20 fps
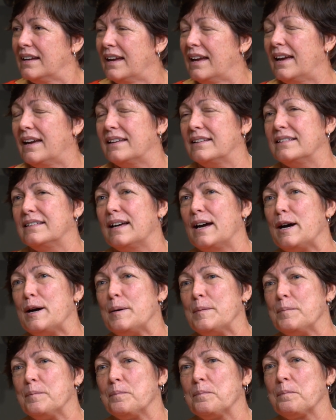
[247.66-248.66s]
yeah, and
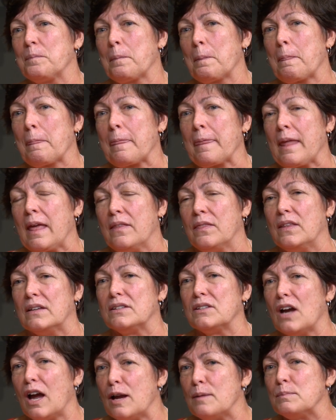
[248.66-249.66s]
um, the
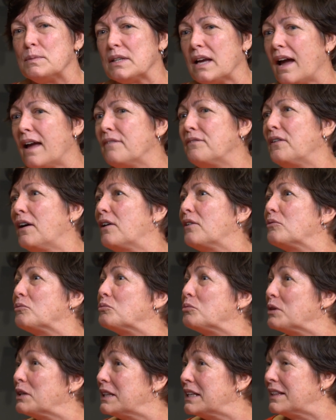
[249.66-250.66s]
times I felt
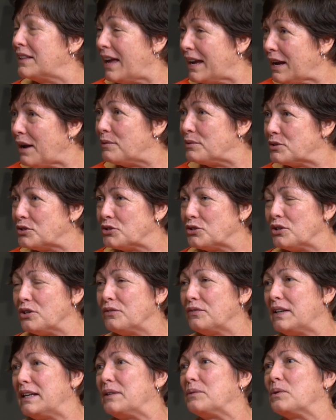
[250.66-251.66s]
really like I was
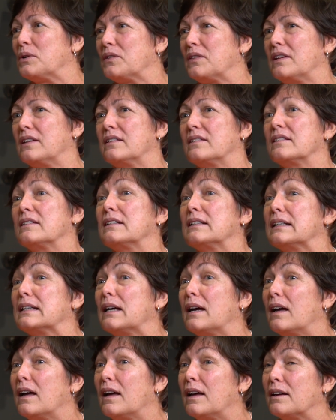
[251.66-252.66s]
serving were that
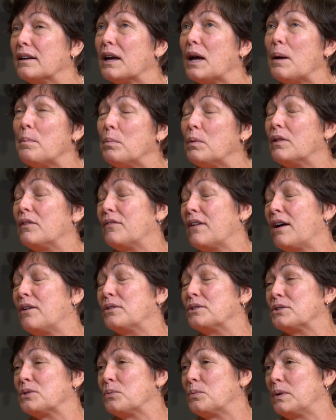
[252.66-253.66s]
a couple of
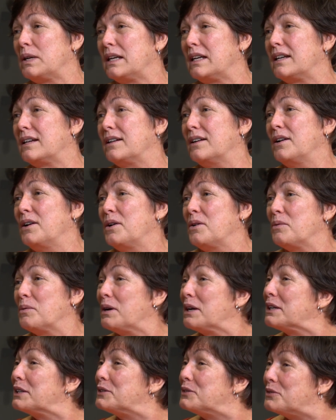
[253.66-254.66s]
hours a week
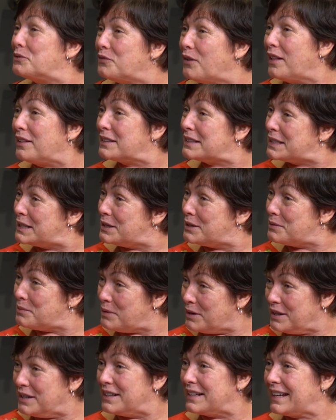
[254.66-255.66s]
where I could do volunteer
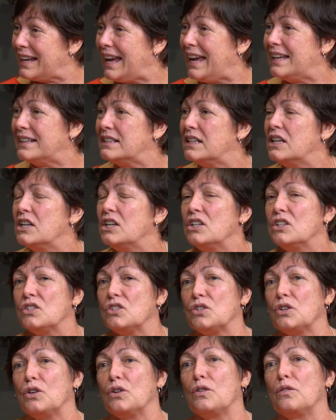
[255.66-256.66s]
work and
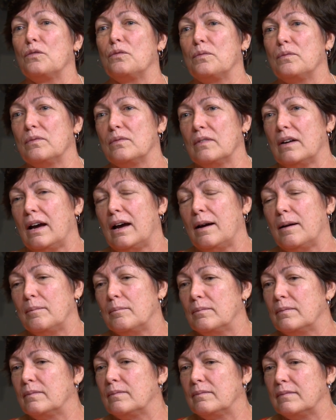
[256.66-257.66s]
serve um,